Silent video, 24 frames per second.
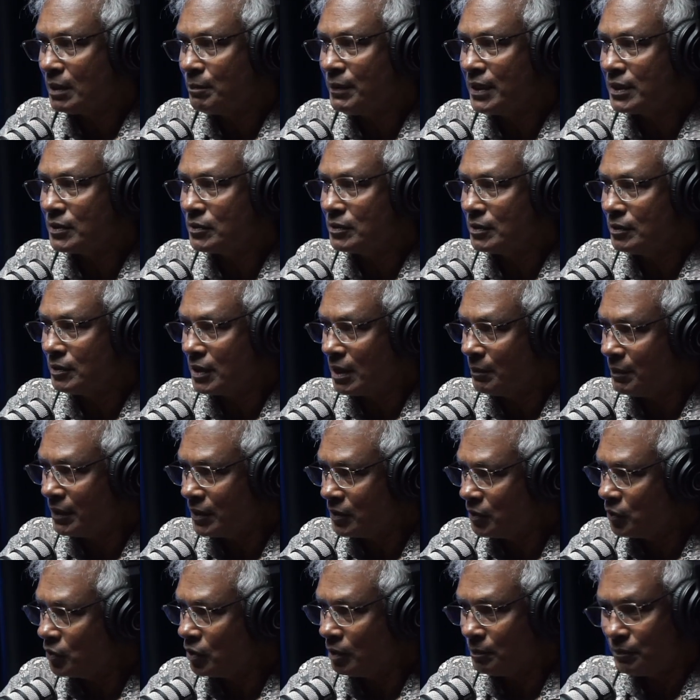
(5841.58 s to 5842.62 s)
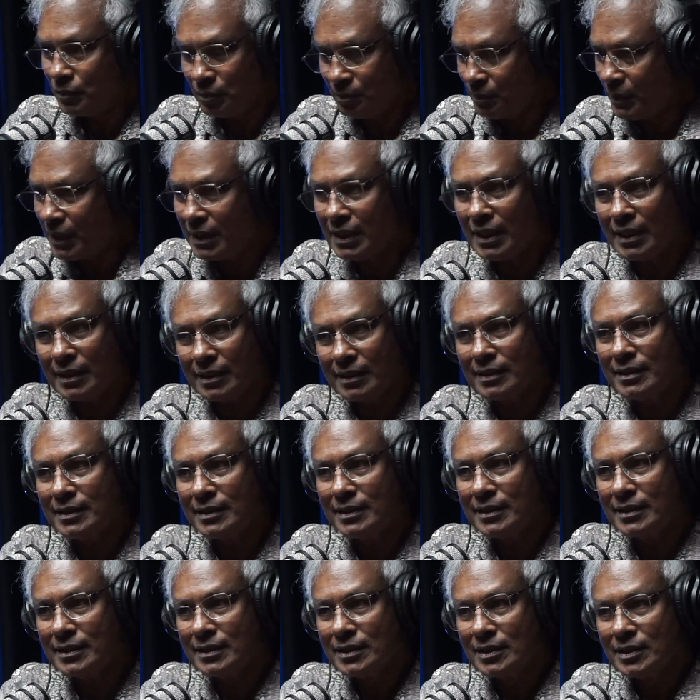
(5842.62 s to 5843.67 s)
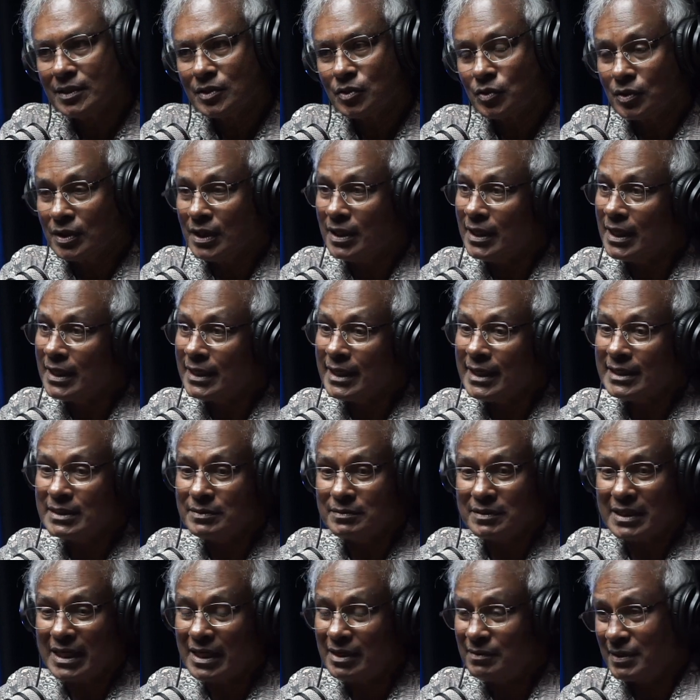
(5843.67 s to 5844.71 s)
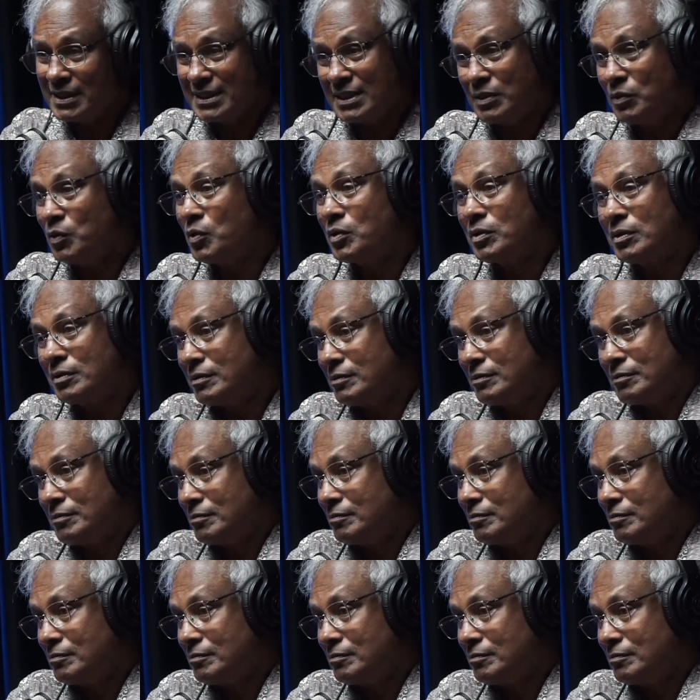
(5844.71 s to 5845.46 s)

Come back to Europe, you pay there. So then in that case, Thailand can say, look,